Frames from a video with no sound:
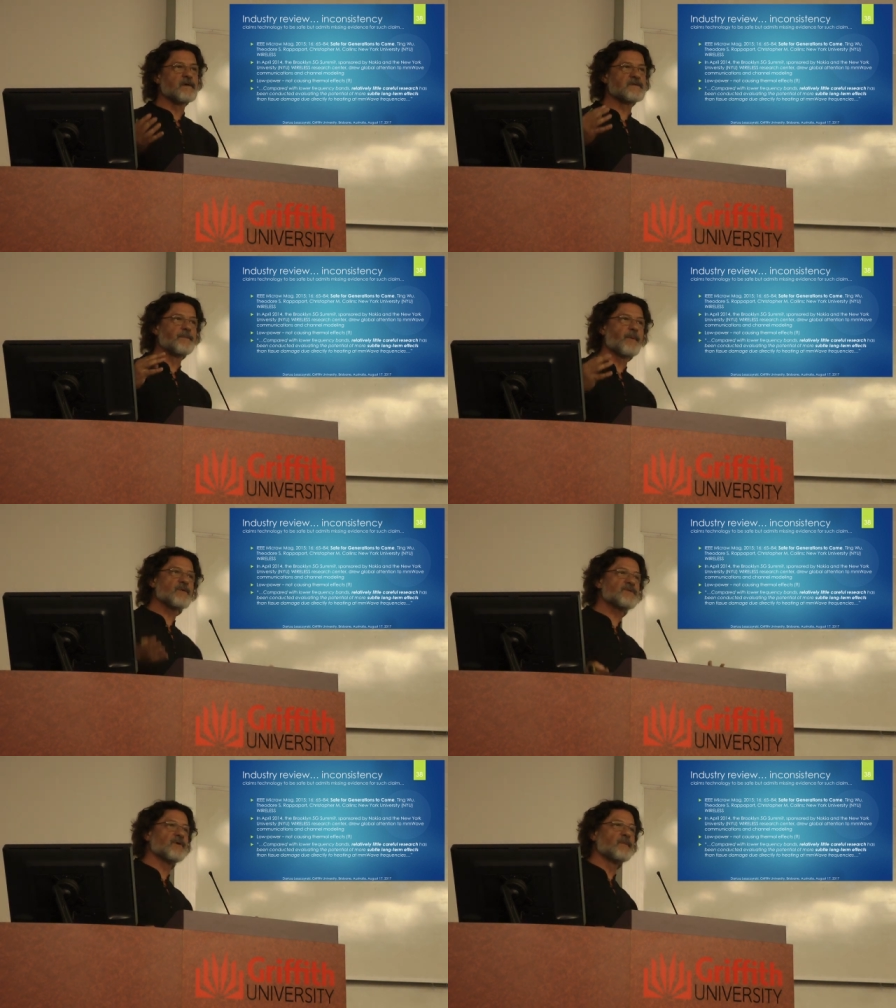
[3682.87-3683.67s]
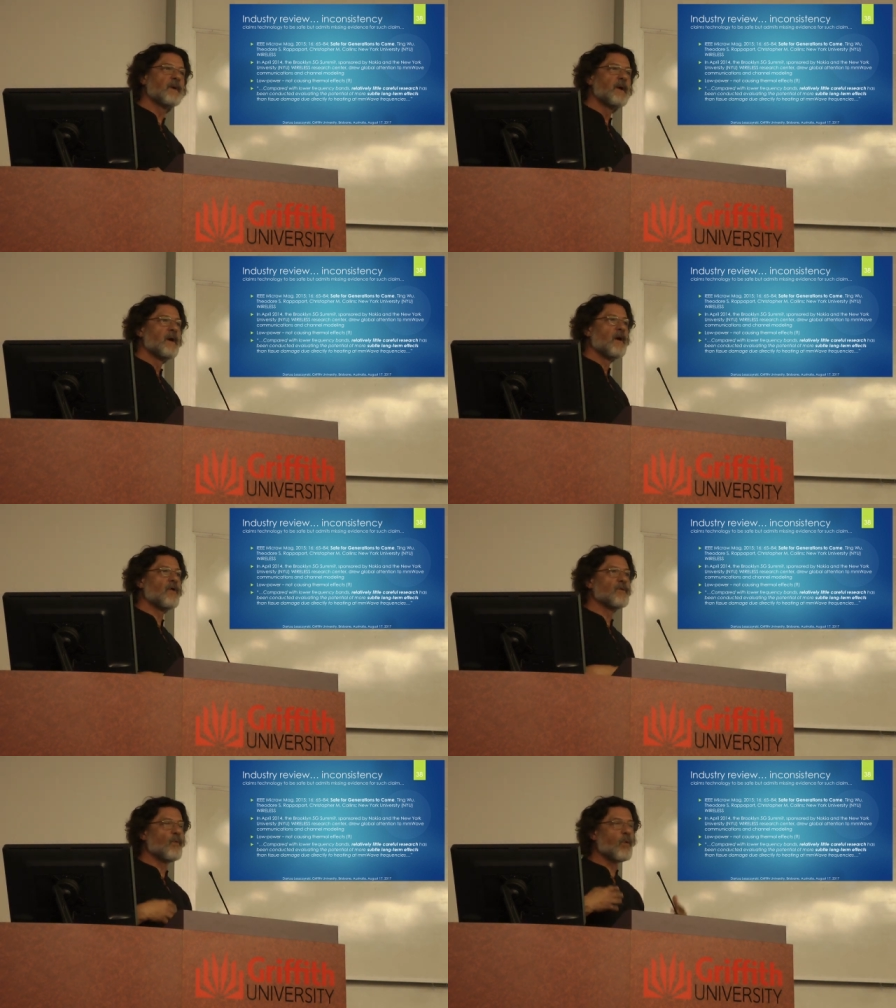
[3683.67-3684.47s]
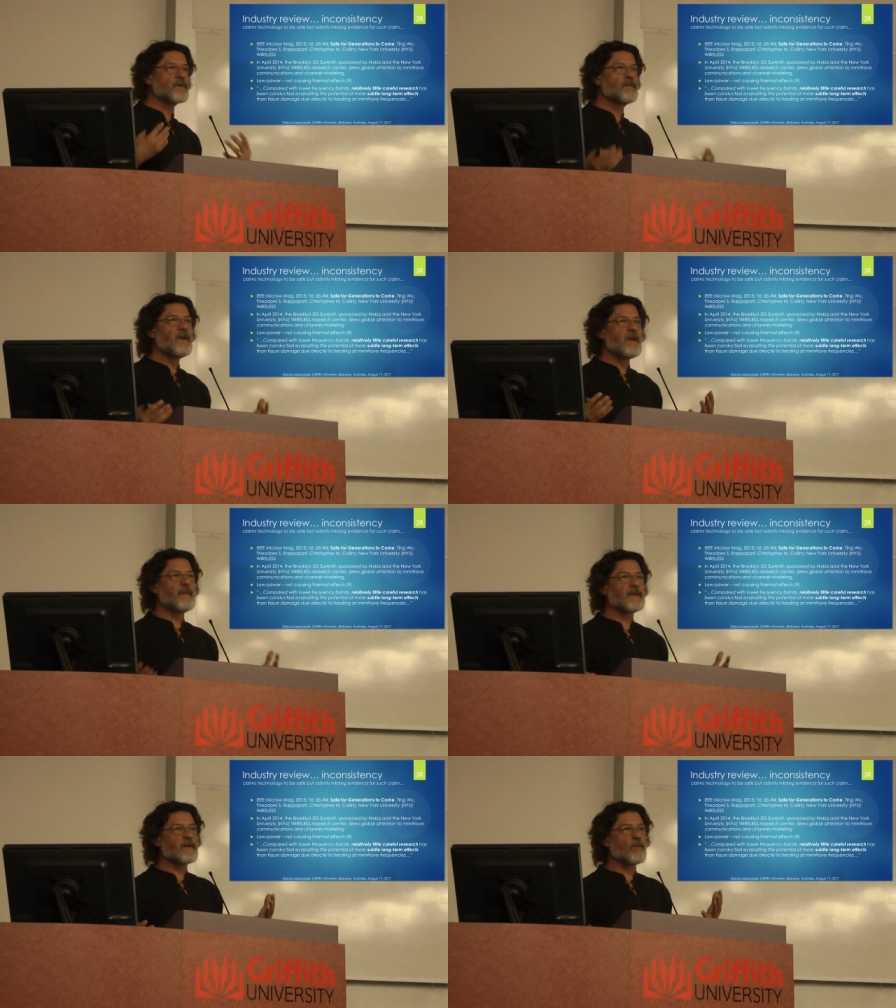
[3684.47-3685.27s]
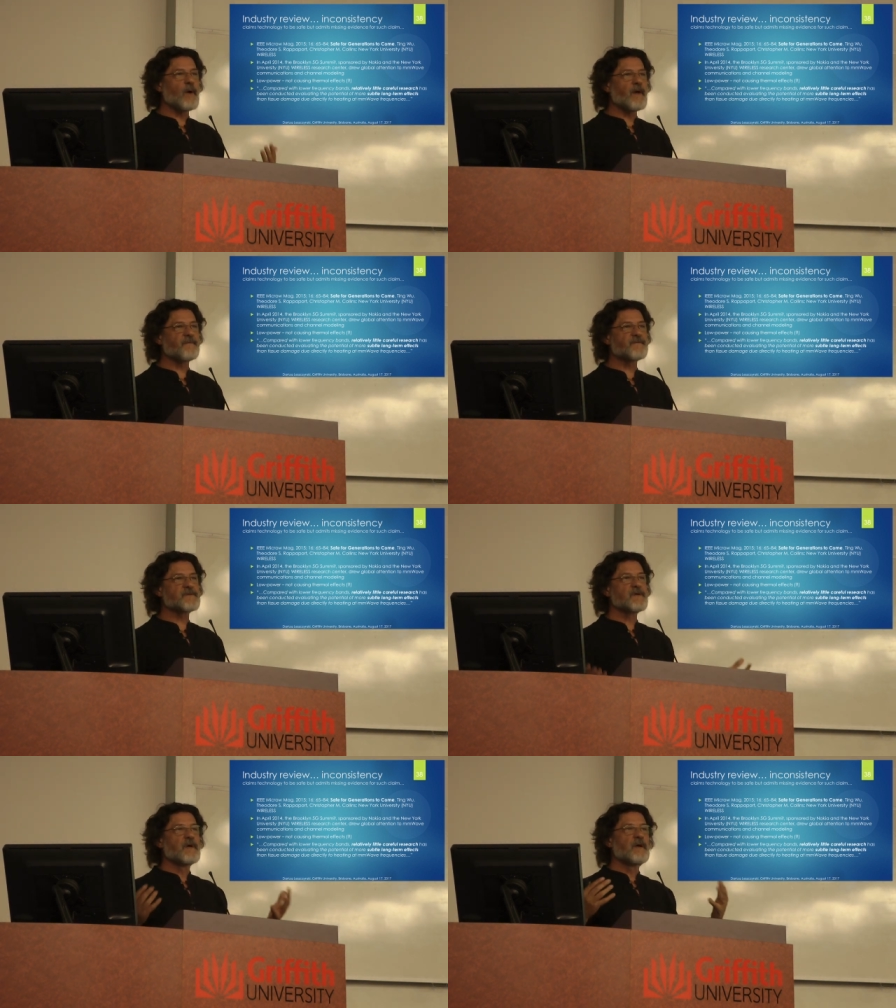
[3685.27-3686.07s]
a symposium on what millimeter waves